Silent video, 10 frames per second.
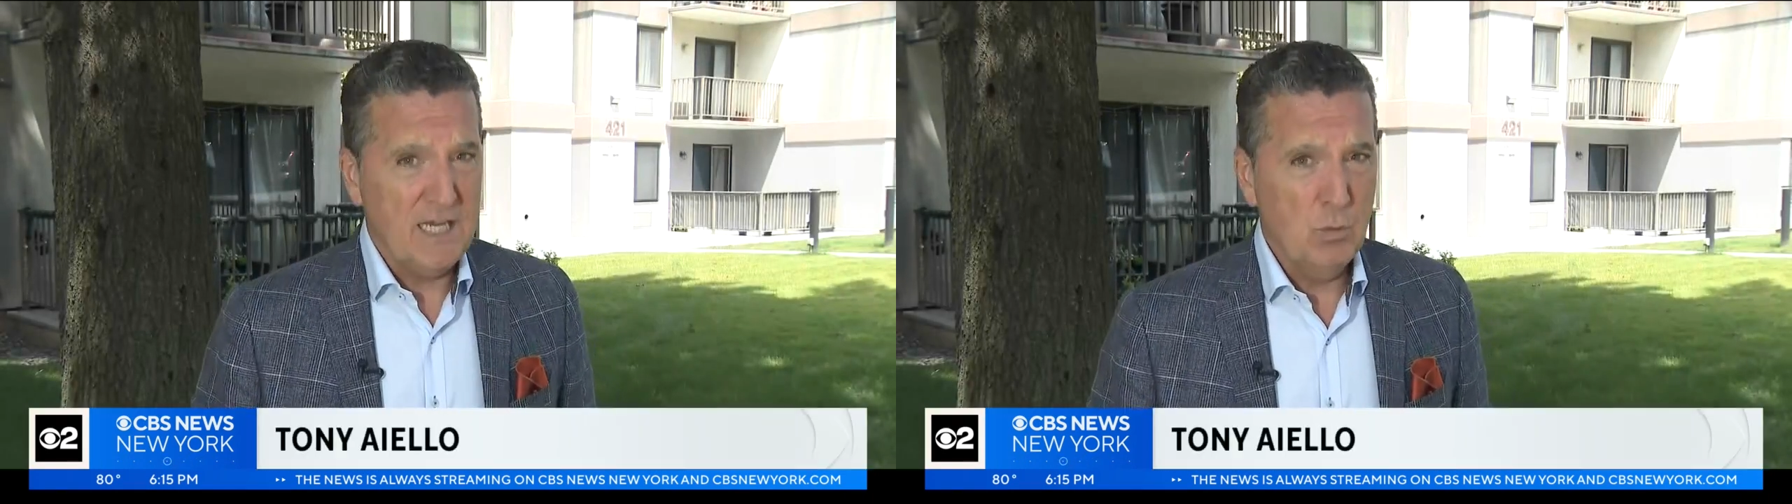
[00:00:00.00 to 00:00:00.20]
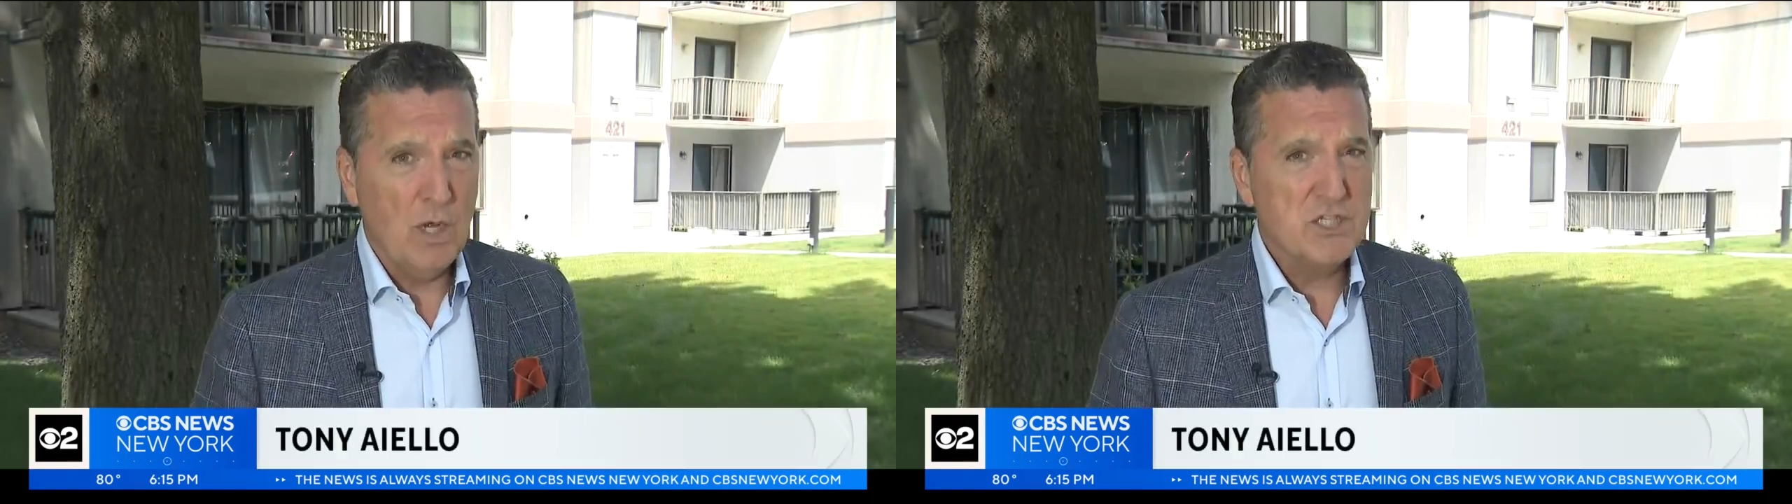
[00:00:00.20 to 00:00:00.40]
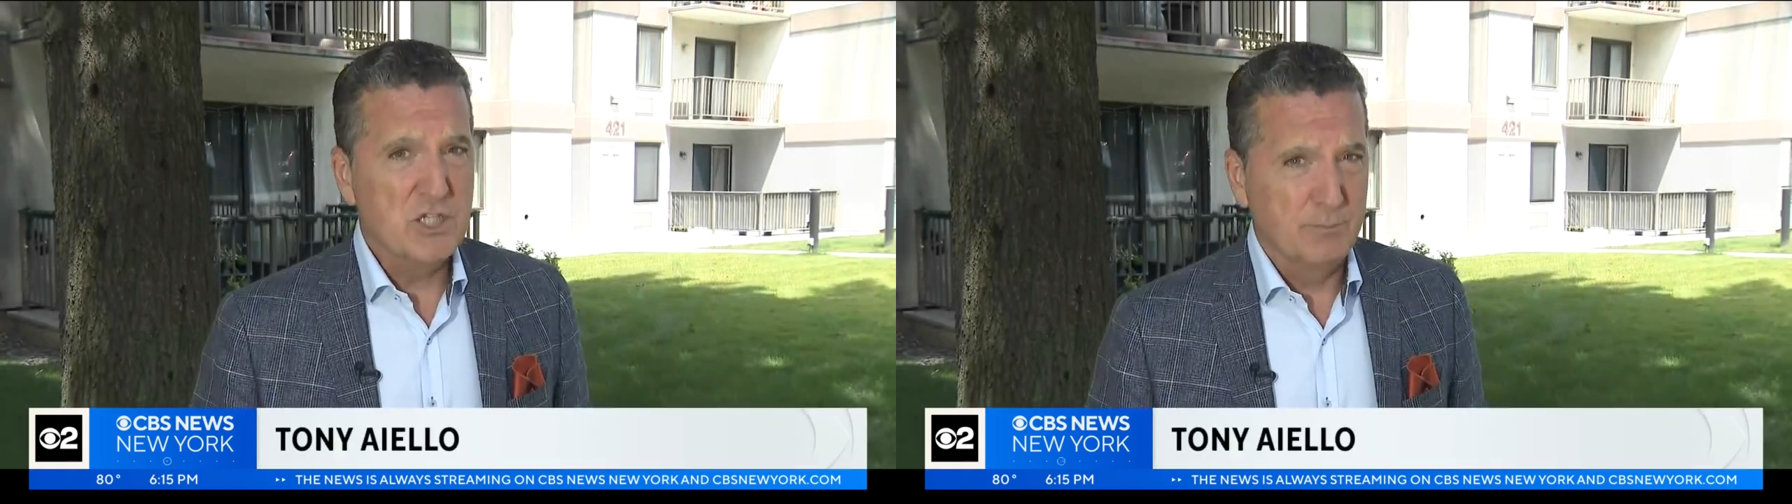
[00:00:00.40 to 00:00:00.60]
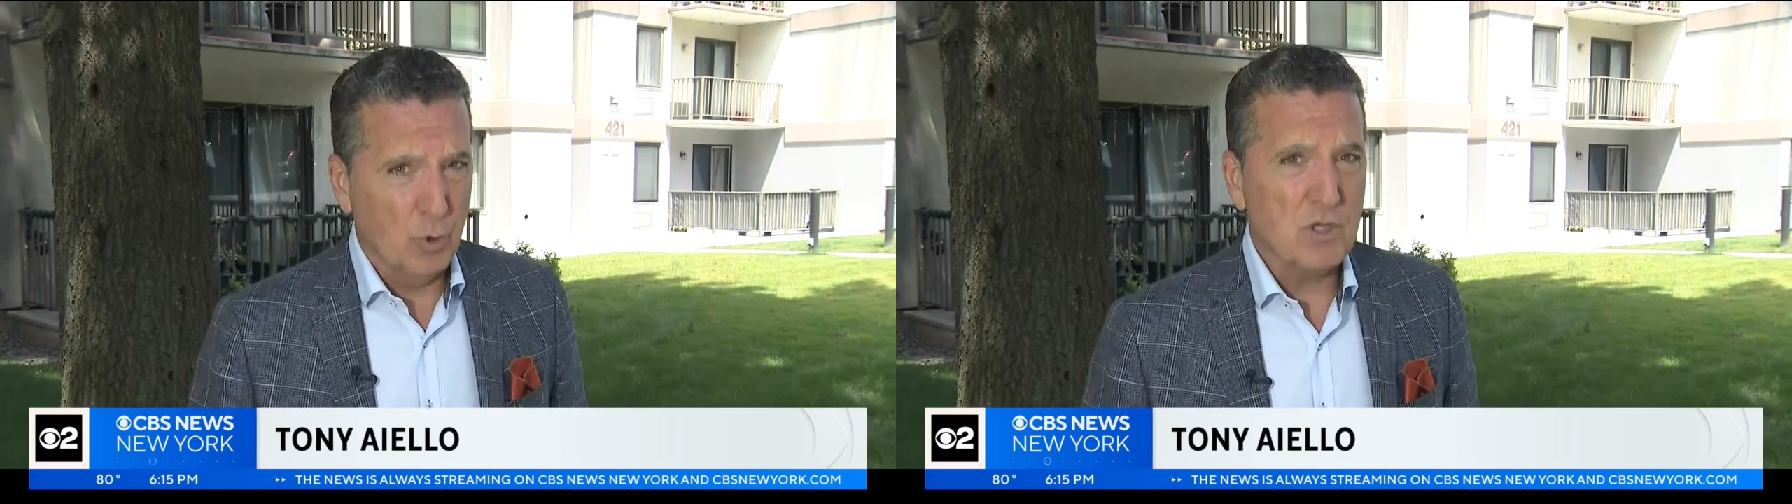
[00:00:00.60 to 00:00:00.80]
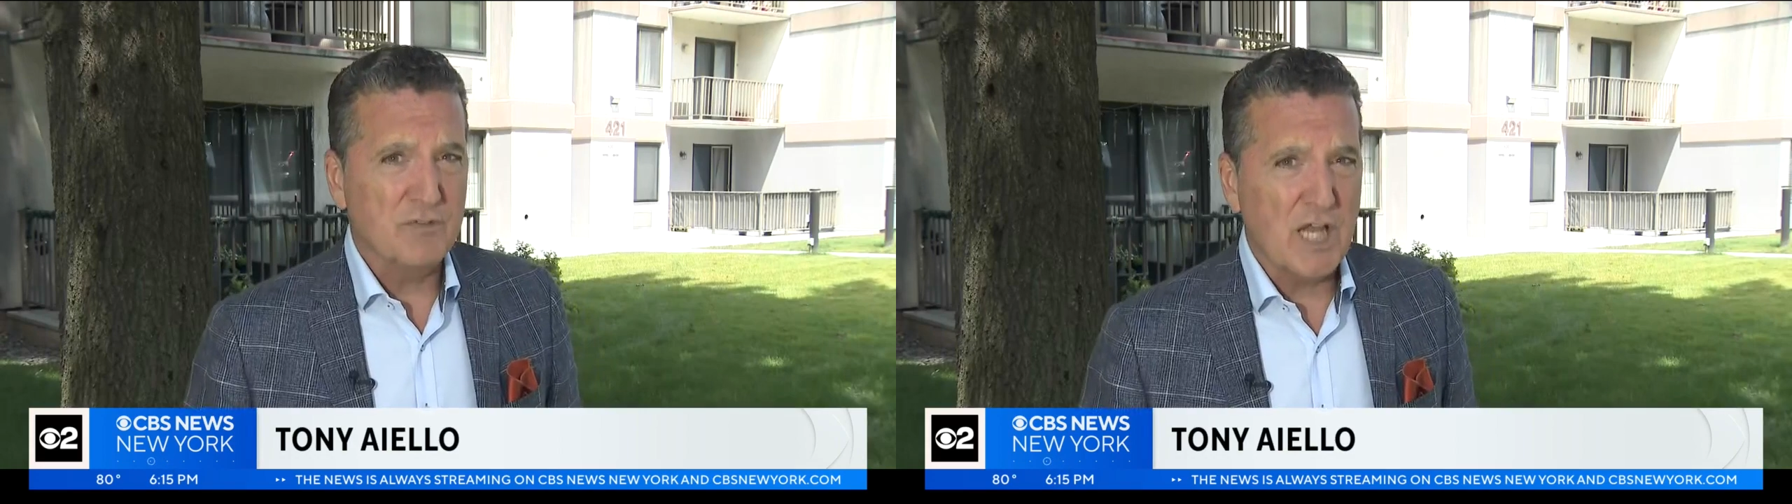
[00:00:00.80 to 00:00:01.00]
And he wants
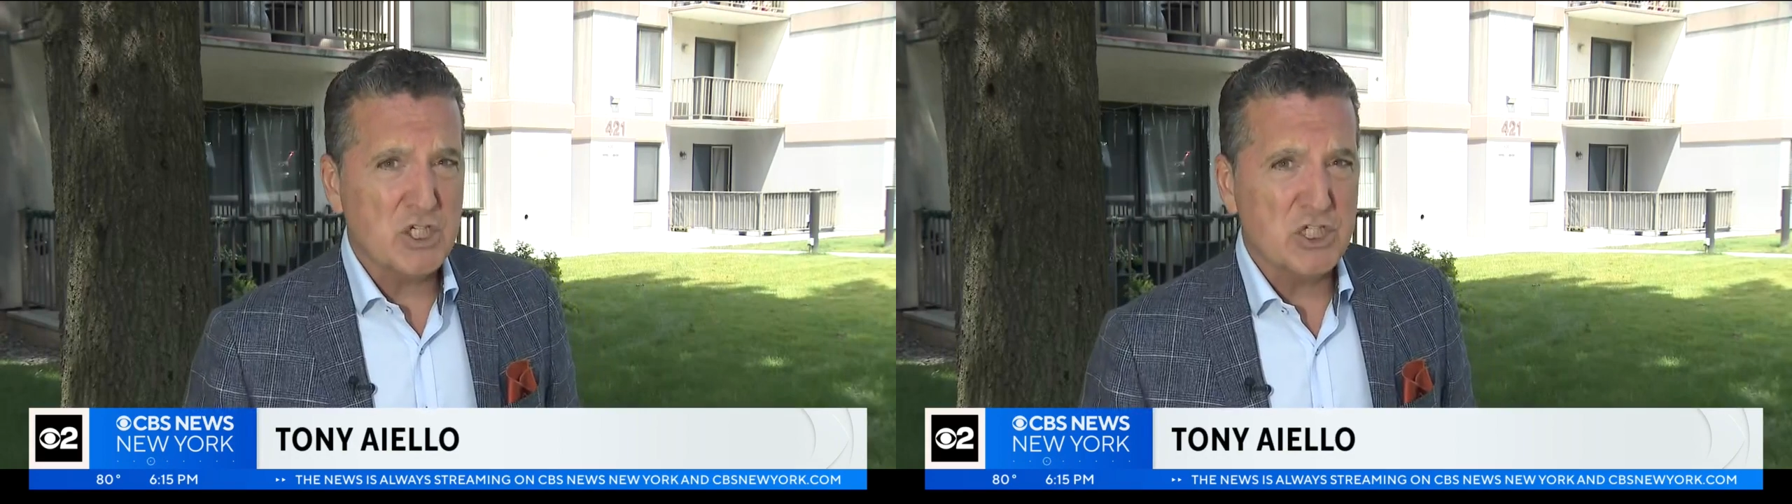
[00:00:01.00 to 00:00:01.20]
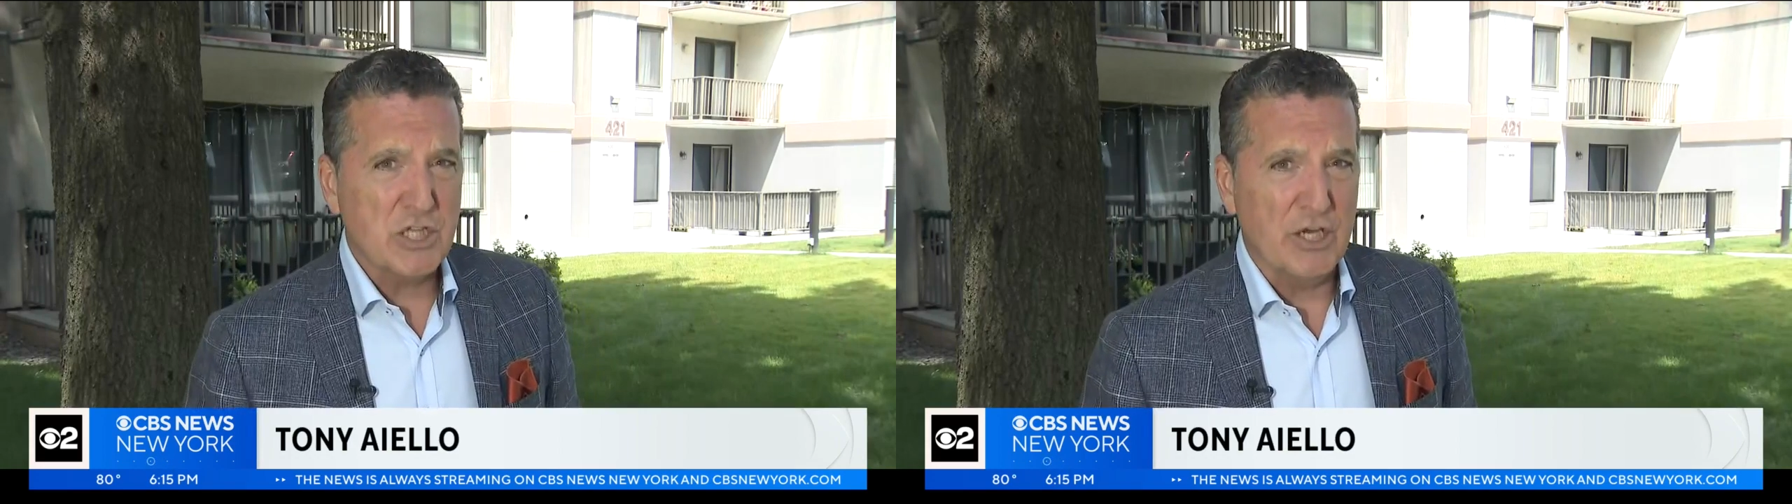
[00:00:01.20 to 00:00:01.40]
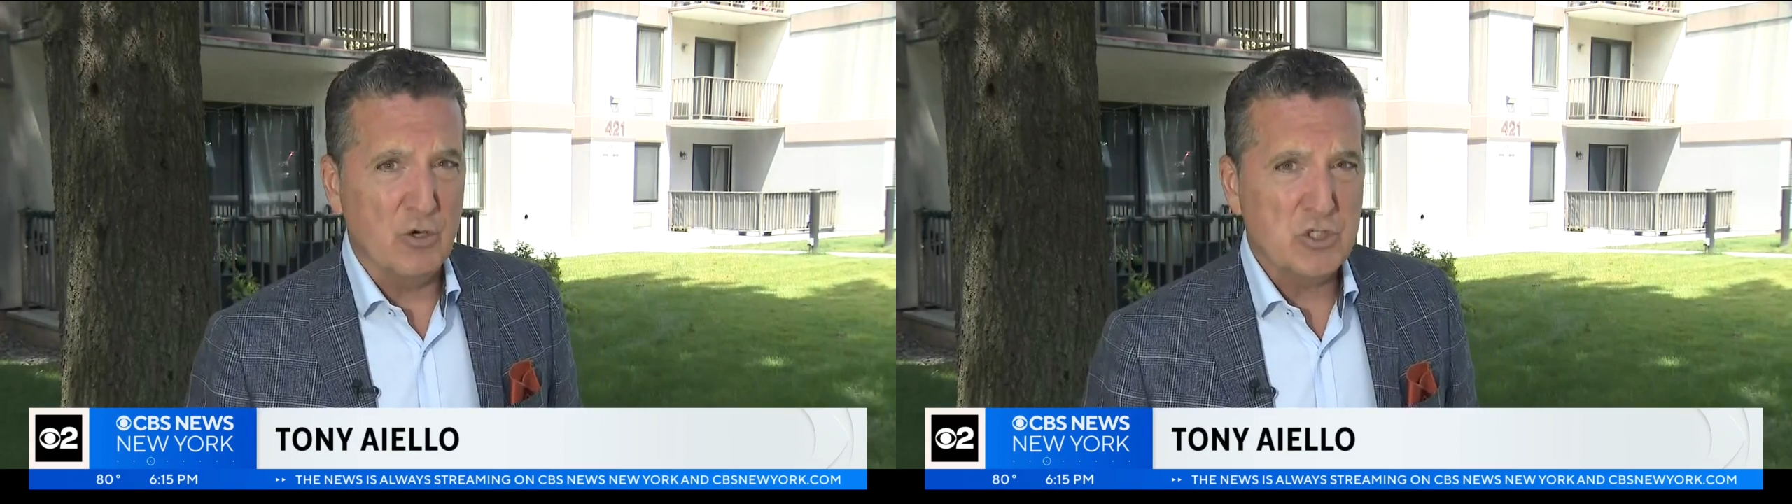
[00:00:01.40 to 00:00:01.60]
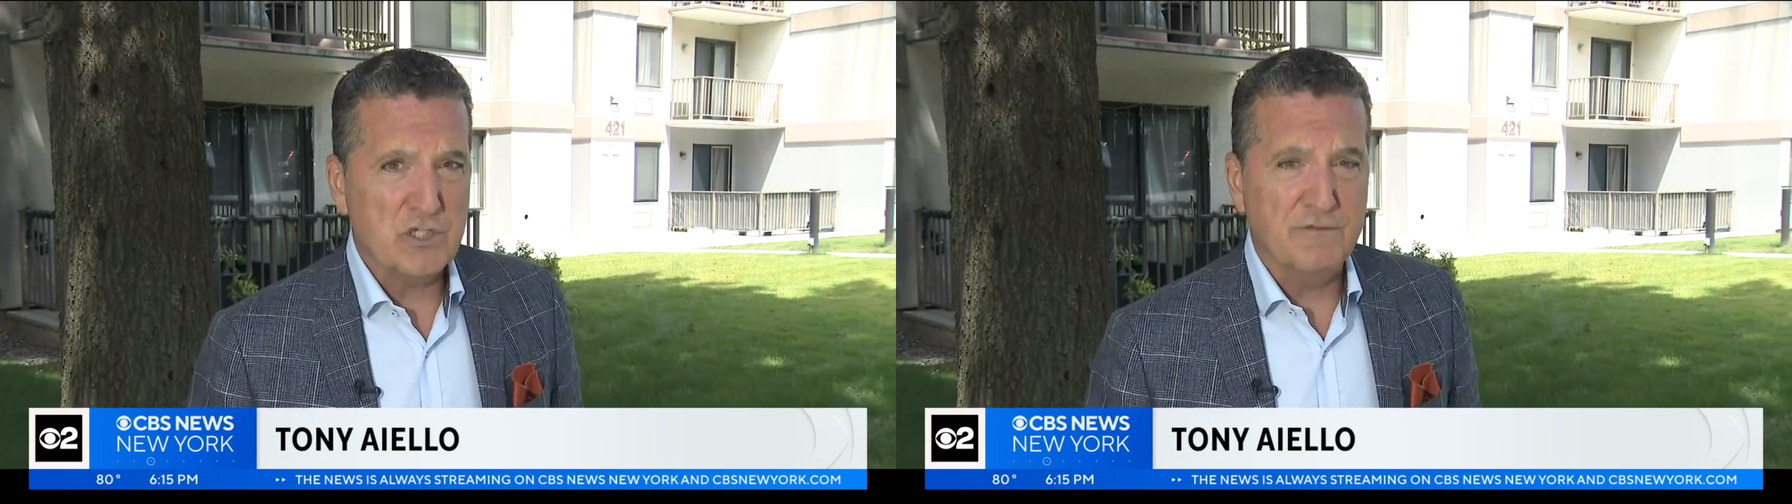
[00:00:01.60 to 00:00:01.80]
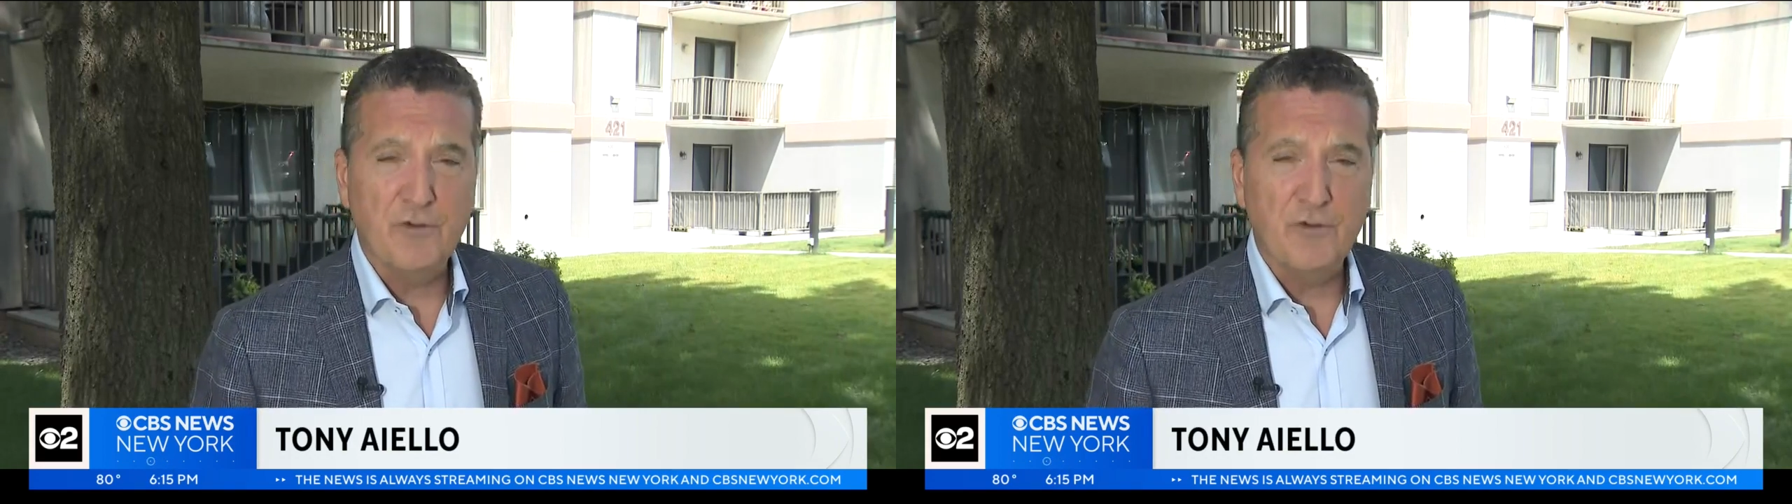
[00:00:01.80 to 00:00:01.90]
the Board of Legislators